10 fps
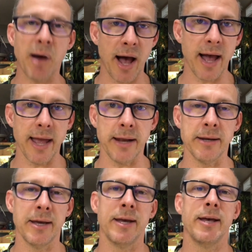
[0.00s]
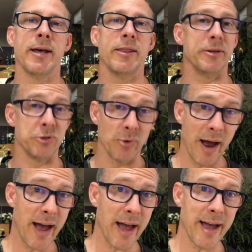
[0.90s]
behind the
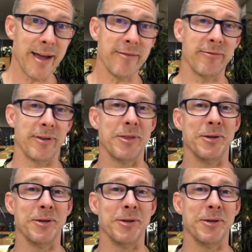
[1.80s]
drive